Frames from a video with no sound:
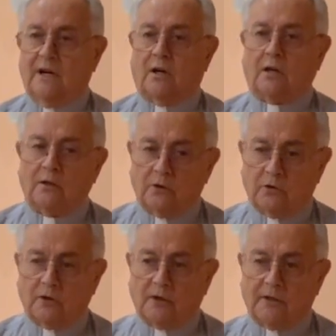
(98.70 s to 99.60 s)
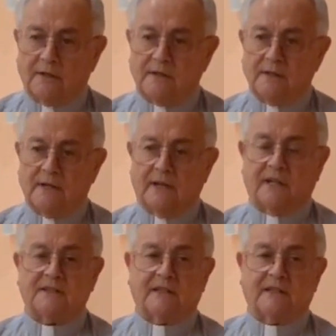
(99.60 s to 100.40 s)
our Lord at the